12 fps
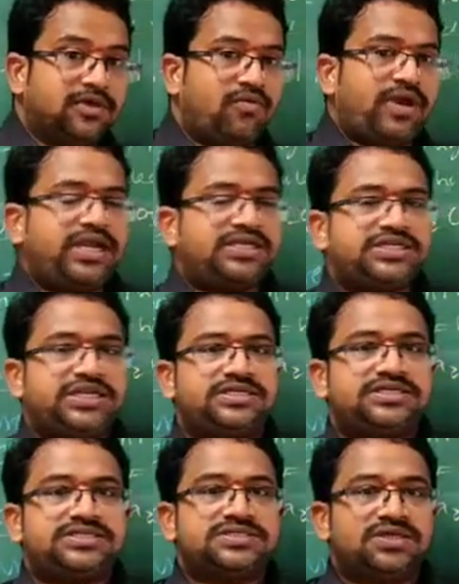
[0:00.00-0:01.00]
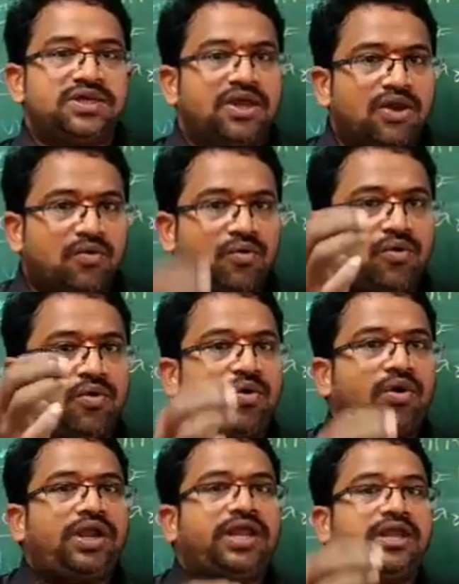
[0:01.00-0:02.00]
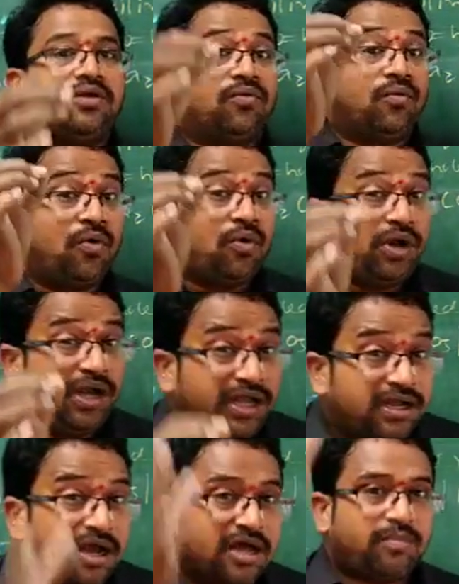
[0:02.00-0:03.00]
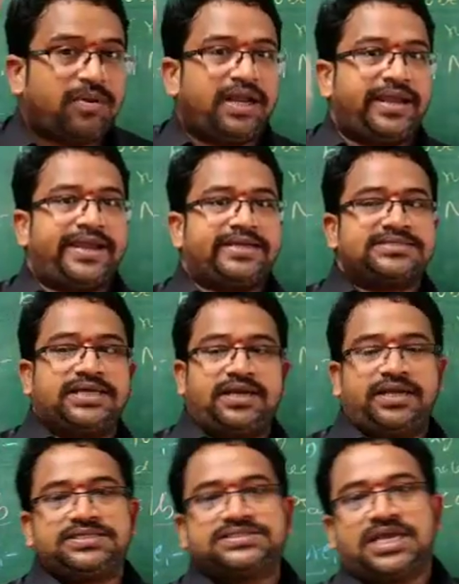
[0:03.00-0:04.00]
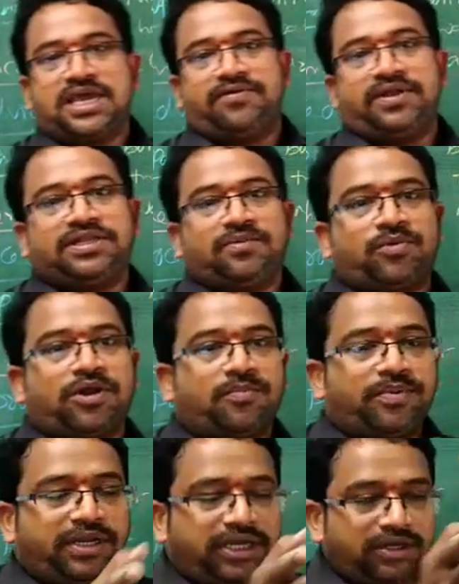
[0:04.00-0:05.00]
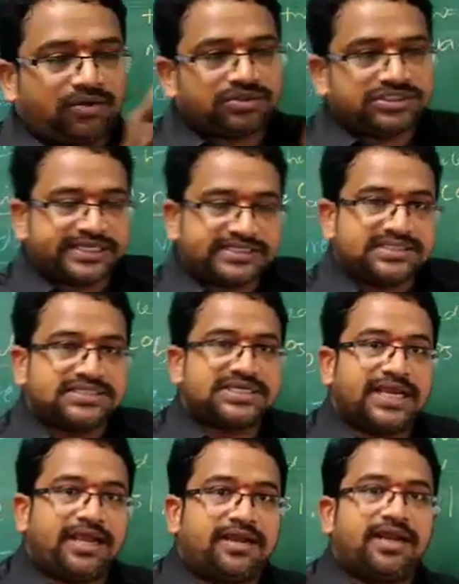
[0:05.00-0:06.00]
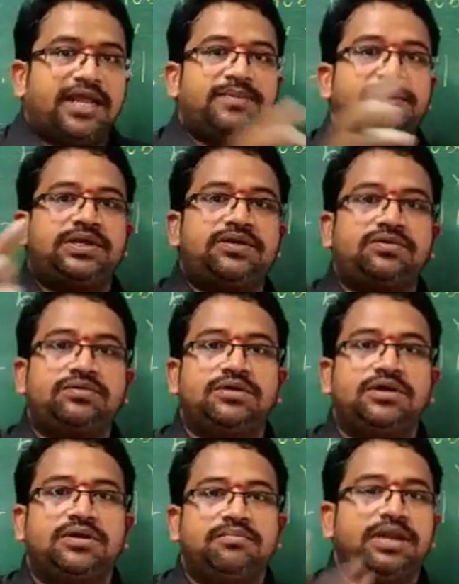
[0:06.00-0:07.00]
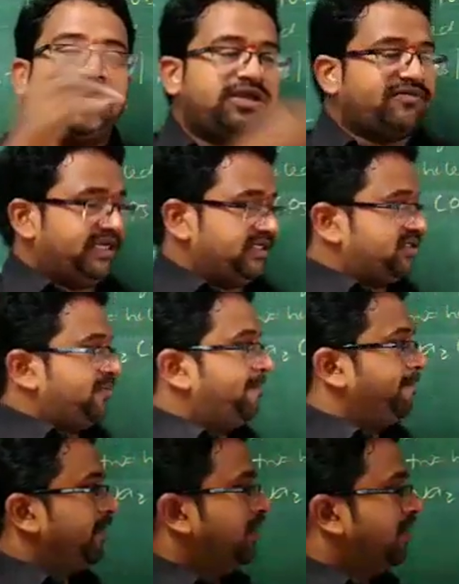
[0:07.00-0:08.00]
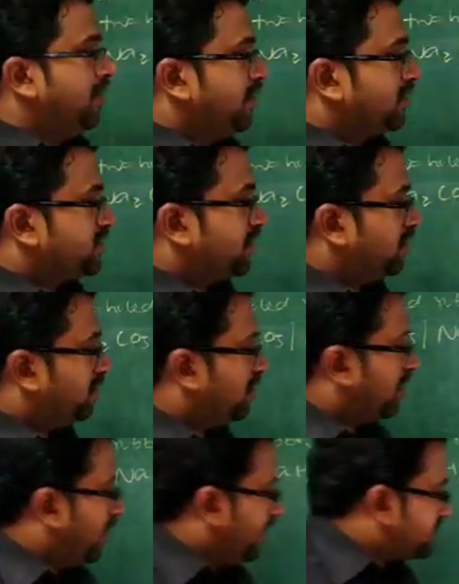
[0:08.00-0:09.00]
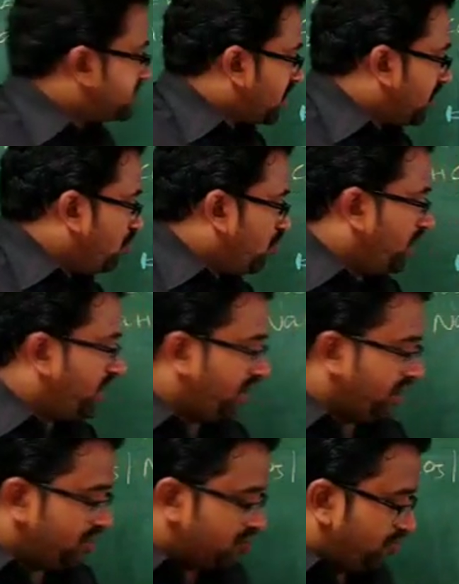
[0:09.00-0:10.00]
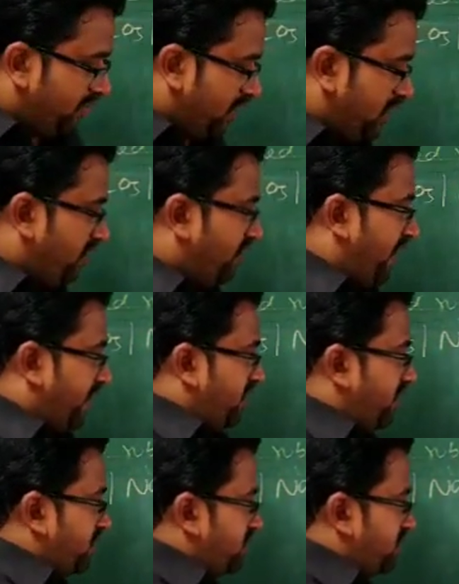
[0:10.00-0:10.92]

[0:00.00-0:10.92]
Why it changes? Only carbon dioxide is having the property to change the slate line into milky white. So it's converted into milky white.